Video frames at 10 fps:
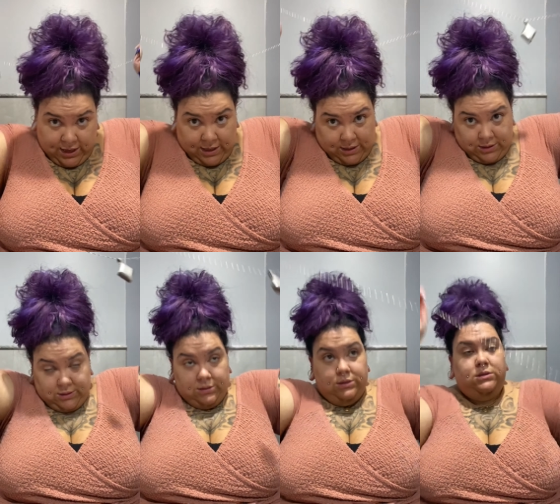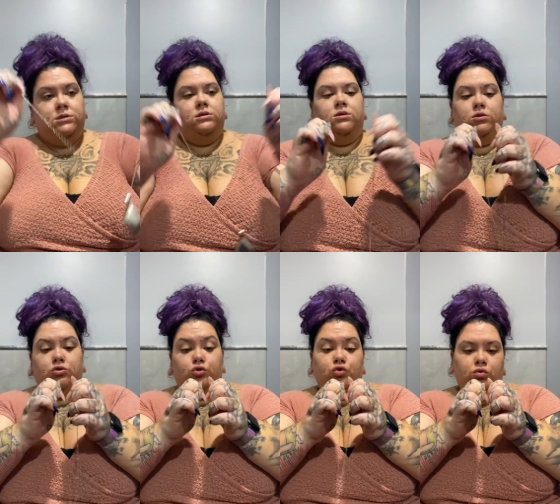is
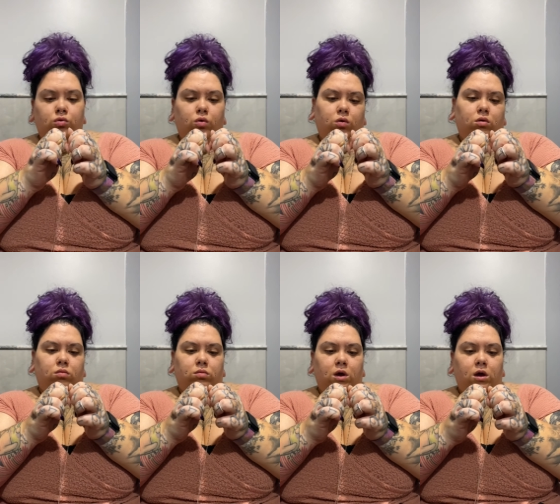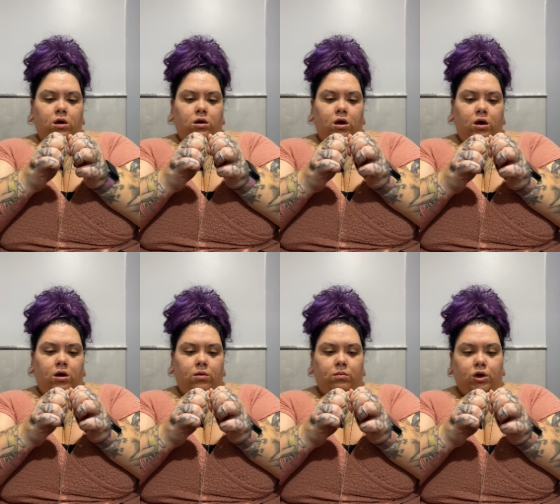neutral or
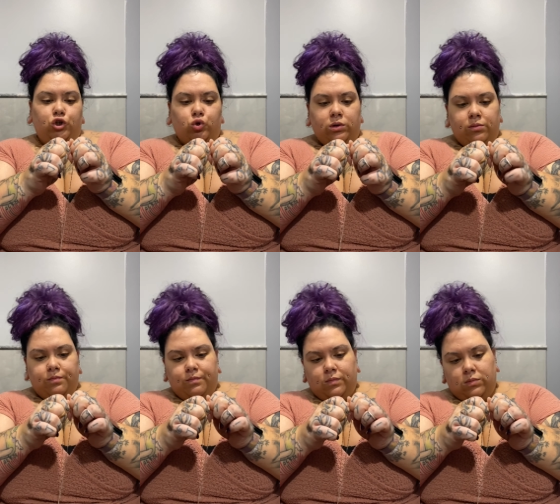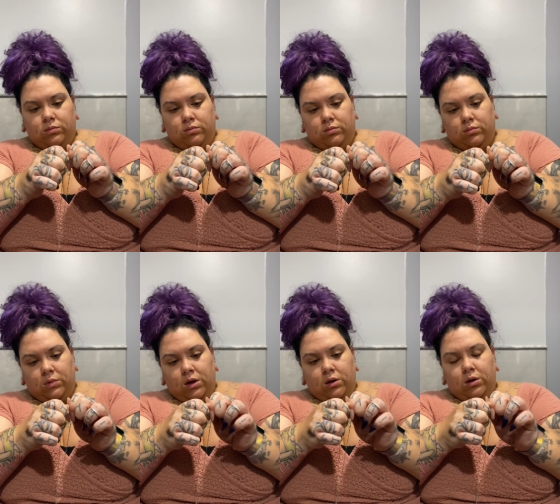unsure.
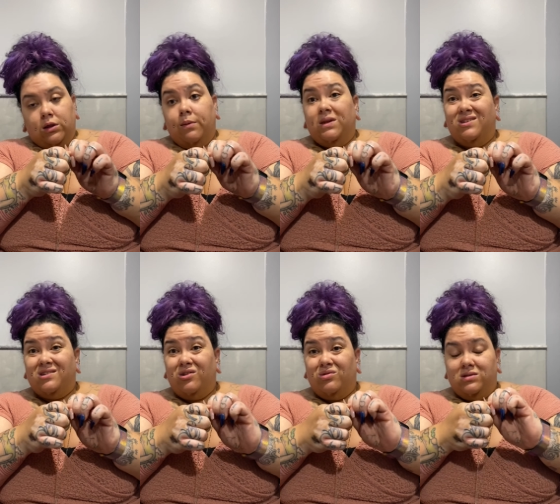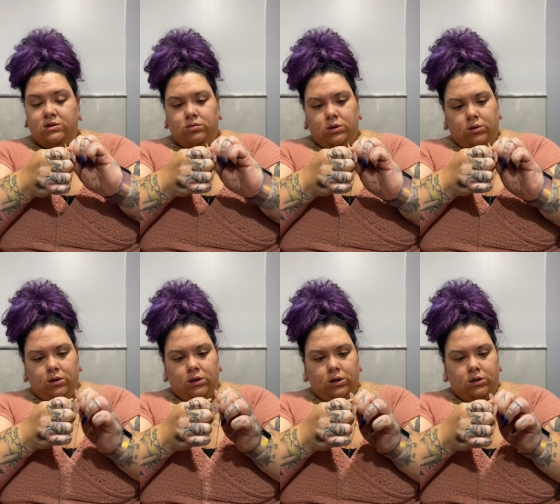Let me just close this really quickly